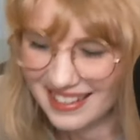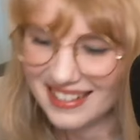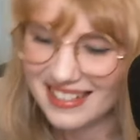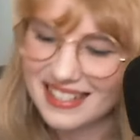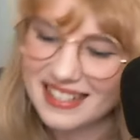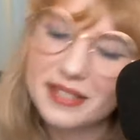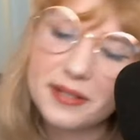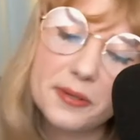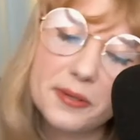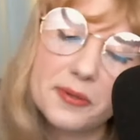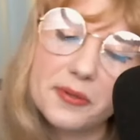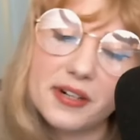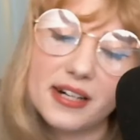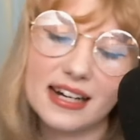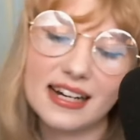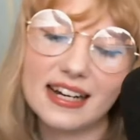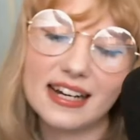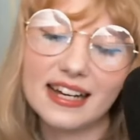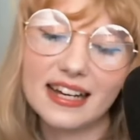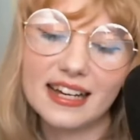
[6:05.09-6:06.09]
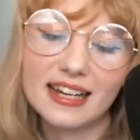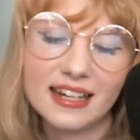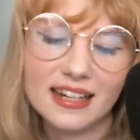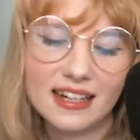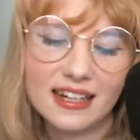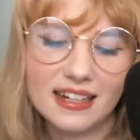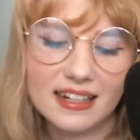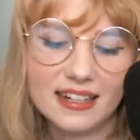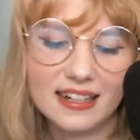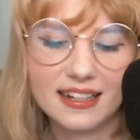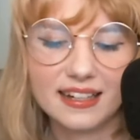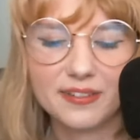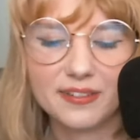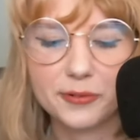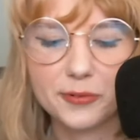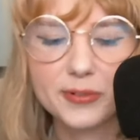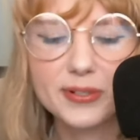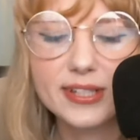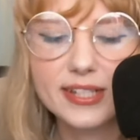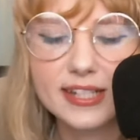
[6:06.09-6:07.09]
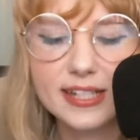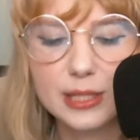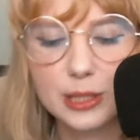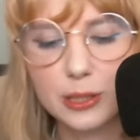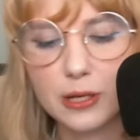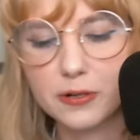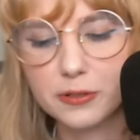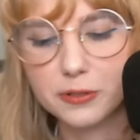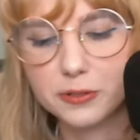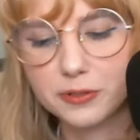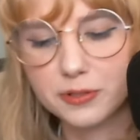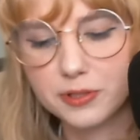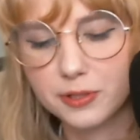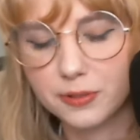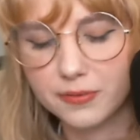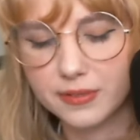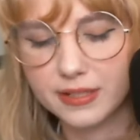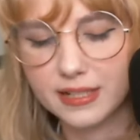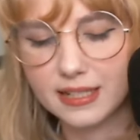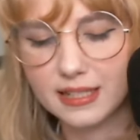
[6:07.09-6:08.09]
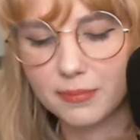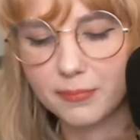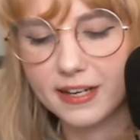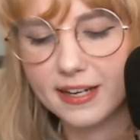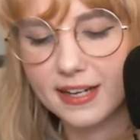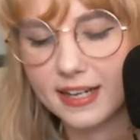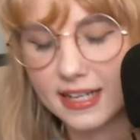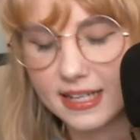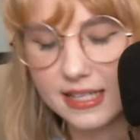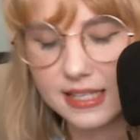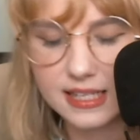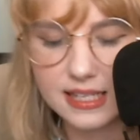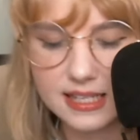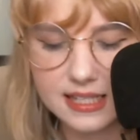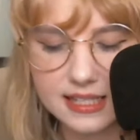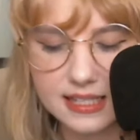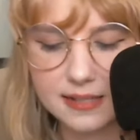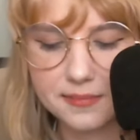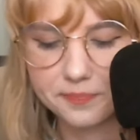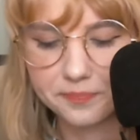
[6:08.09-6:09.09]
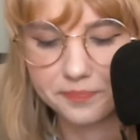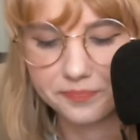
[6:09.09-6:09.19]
So I really struggled with being consistent.